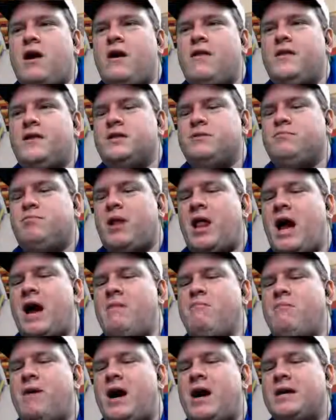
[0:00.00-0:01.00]
These
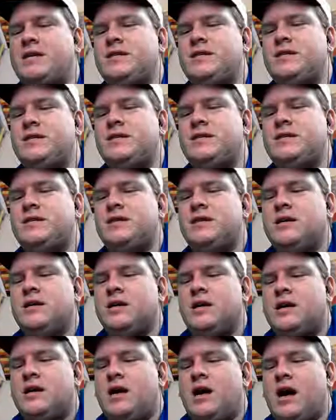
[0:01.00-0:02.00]
blind boxes.
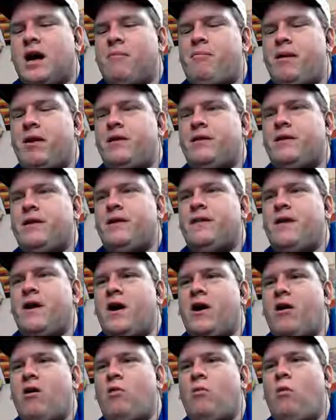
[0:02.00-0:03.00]
Apparently, they
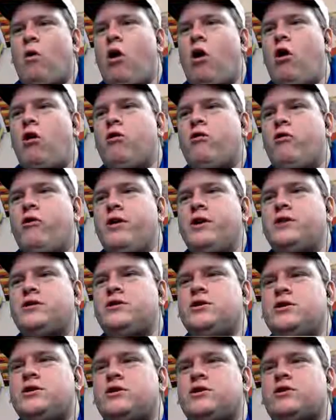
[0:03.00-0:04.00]
are Walgreens
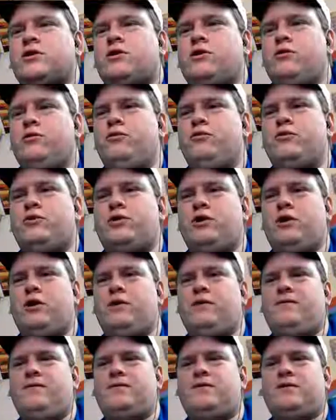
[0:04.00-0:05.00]

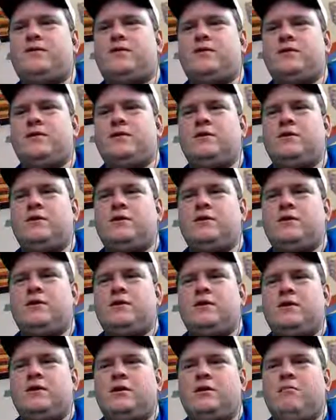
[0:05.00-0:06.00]
exclusives.
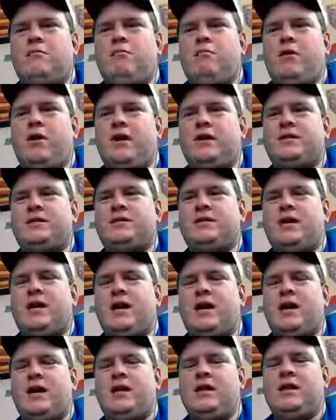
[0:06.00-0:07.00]
But
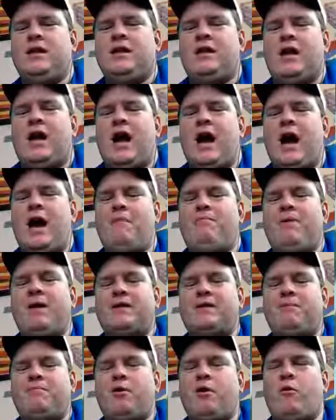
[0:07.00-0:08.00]
I
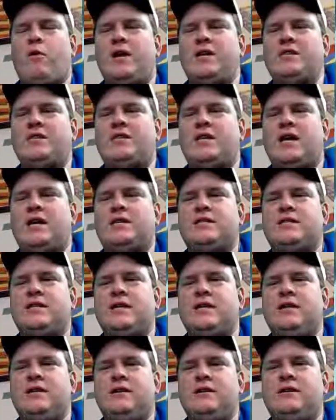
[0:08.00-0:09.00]
picked up a Gwen
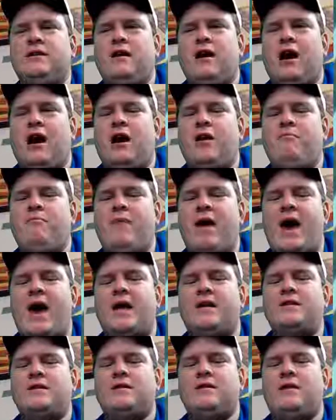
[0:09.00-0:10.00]
Stacy
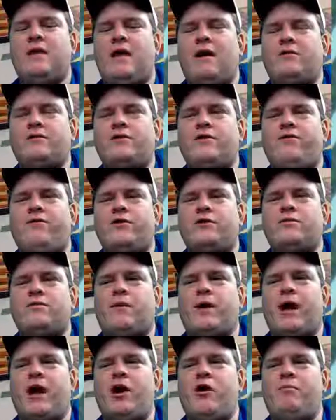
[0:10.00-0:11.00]
unmasked. That was the first one
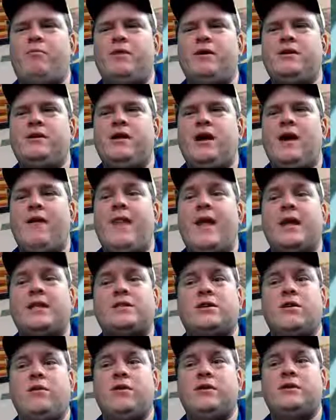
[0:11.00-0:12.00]
I opened, and that's
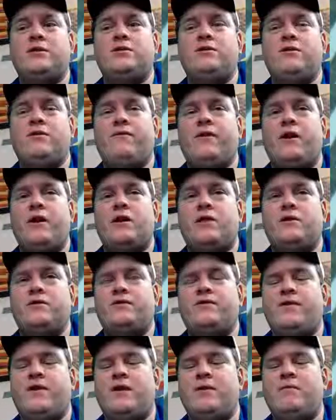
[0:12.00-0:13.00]
going to a very close
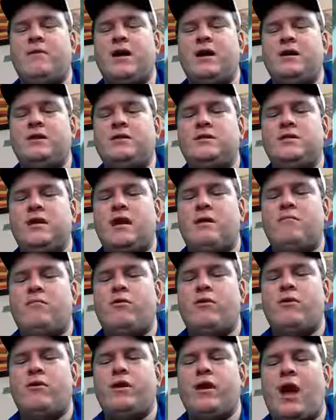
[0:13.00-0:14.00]
friend of mine, Sam
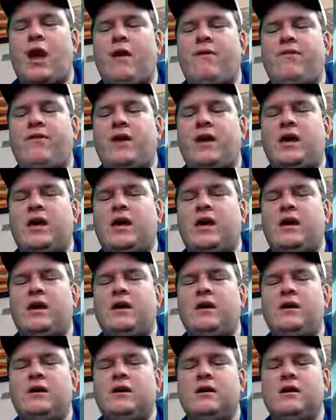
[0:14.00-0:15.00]
Baroni. I think he
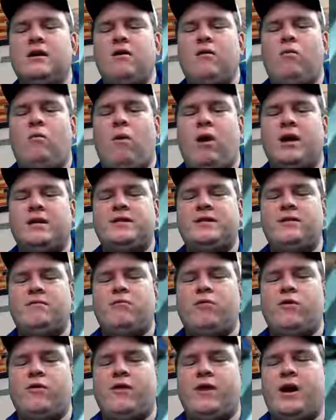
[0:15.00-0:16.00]
wants it
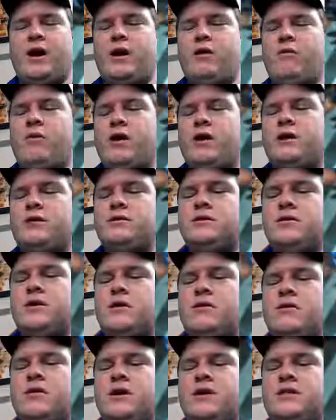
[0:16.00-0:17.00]
more than anyone else,
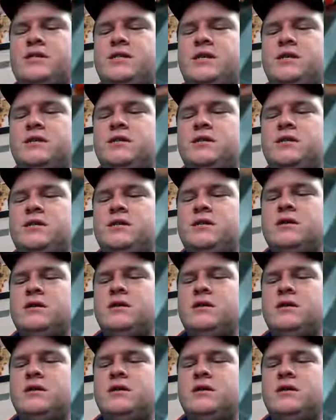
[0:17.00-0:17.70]
so it's his.